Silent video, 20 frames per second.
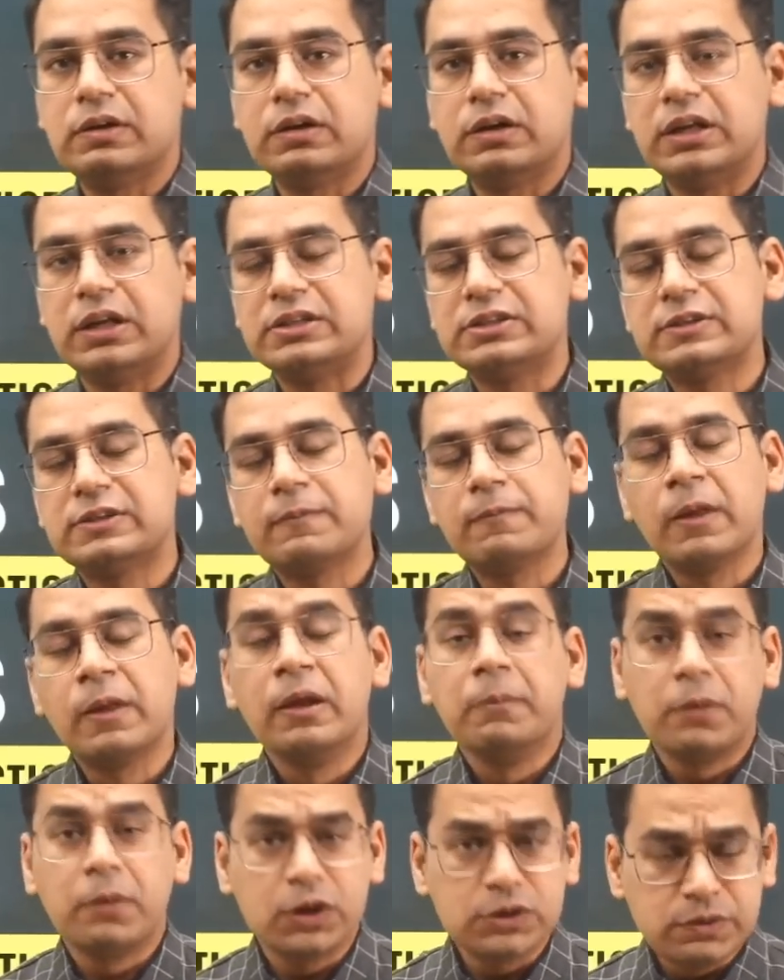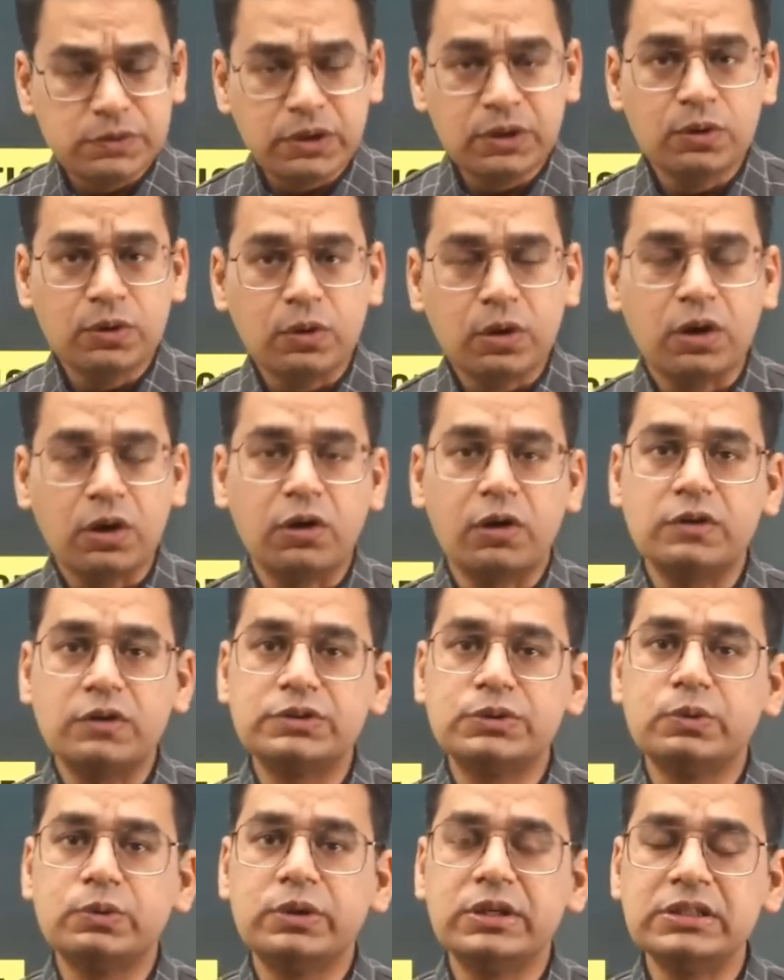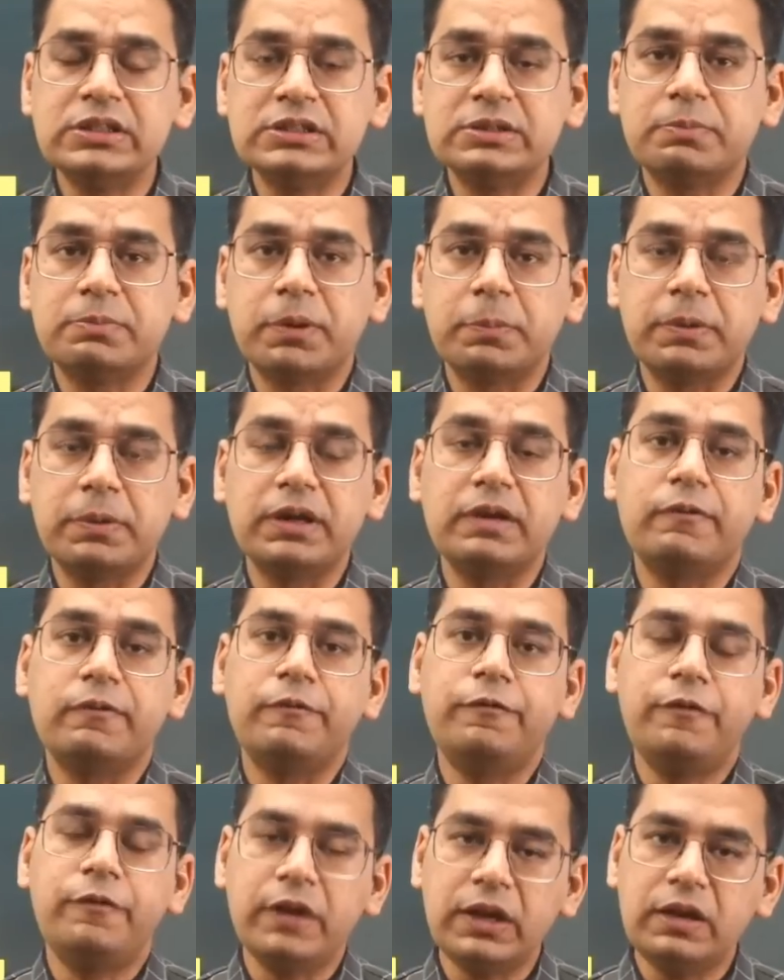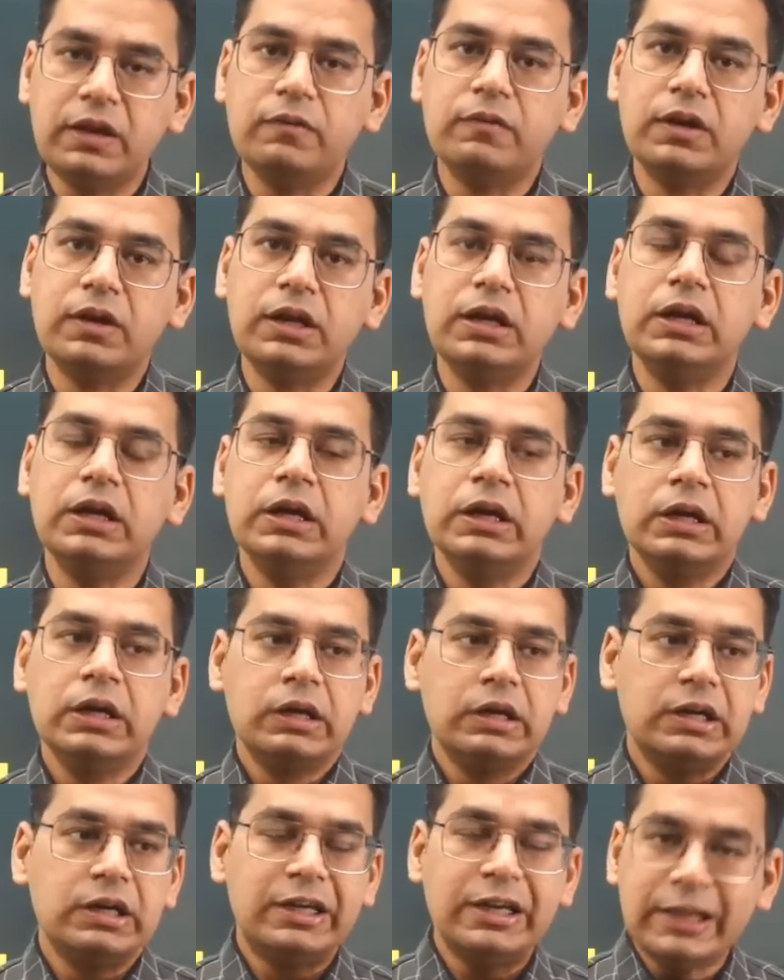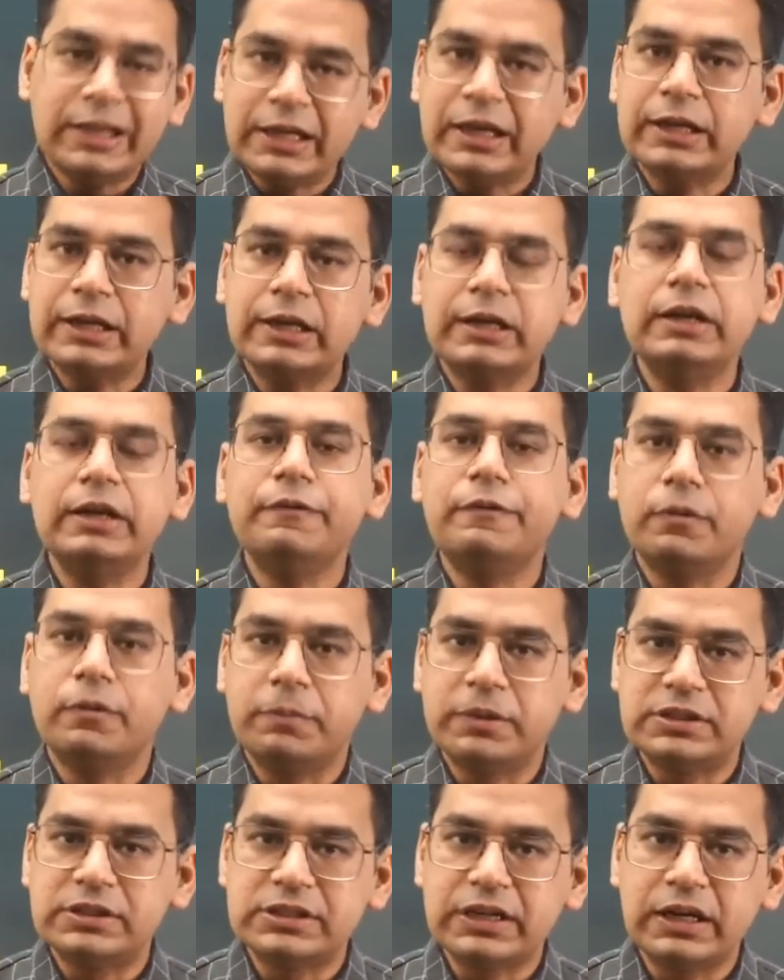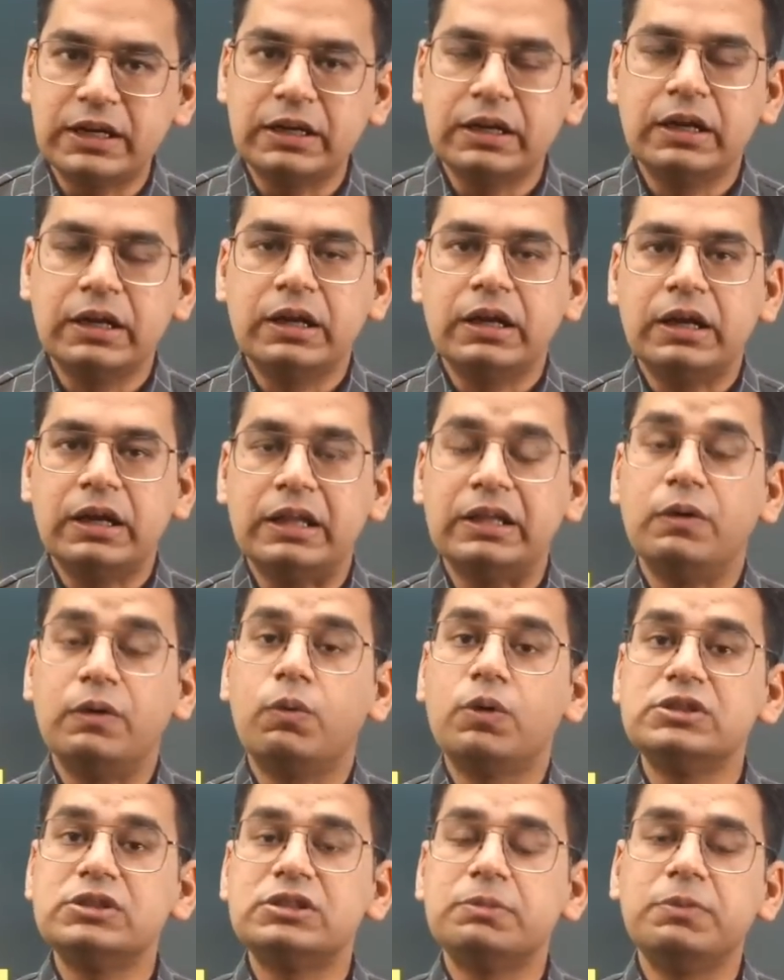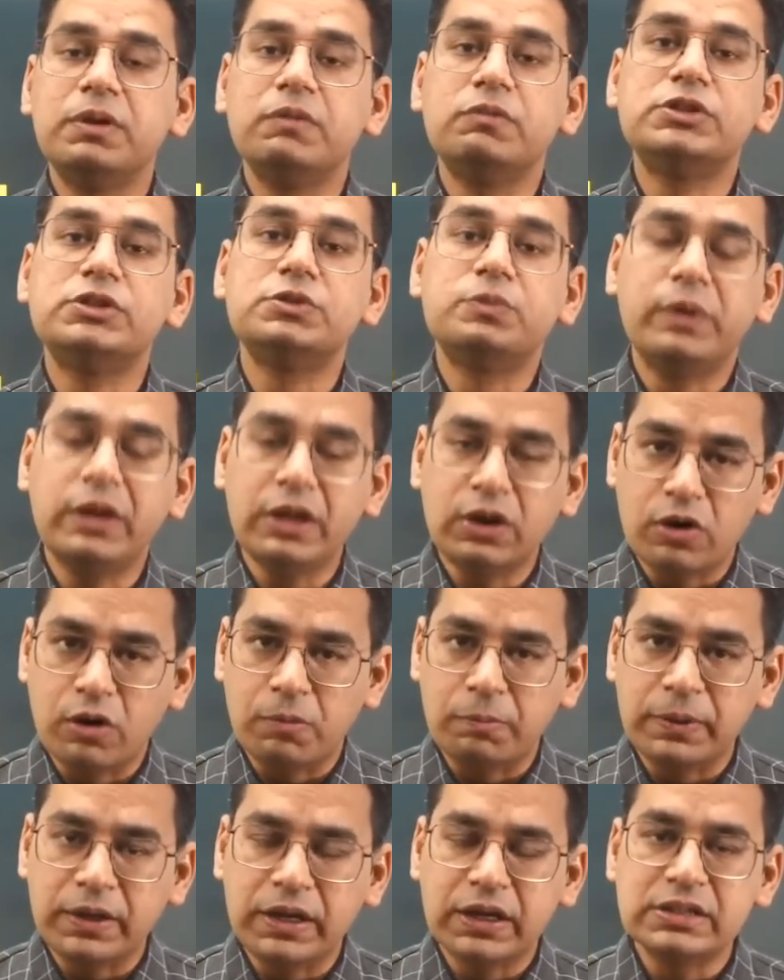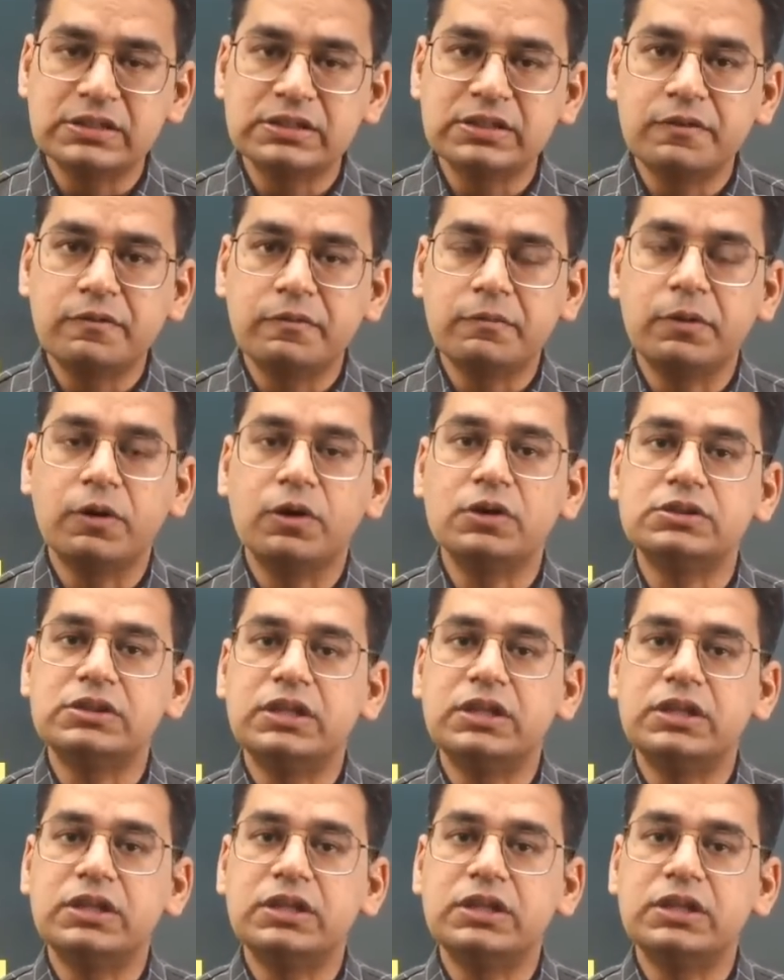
test, because we know a lot of students prepare very very dedicatedly for BITSAT and they want something which is very comprehensive, because